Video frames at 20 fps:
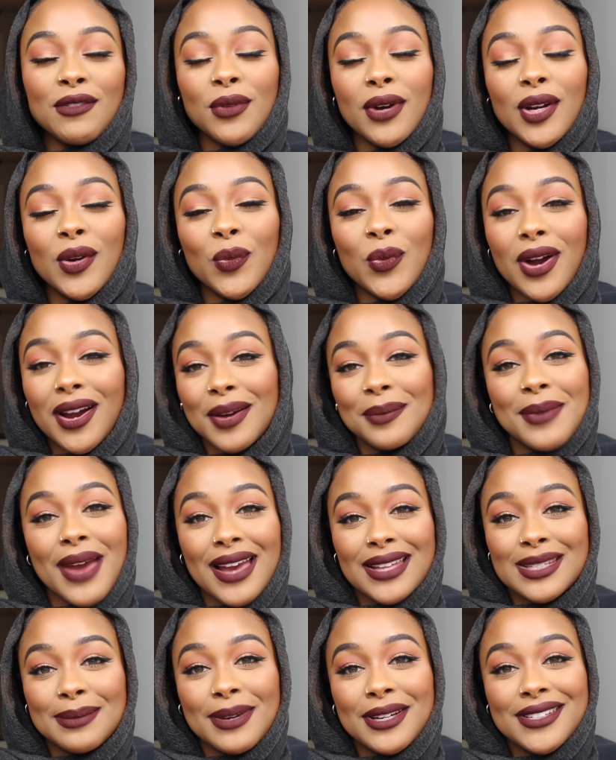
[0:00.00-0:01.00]
everyone, welcome
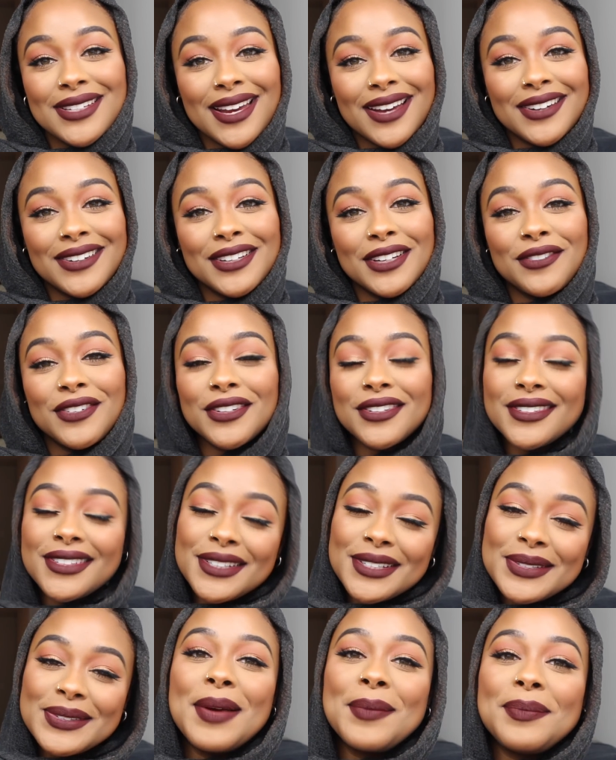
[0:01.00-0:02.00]
back to my channel. If you're new,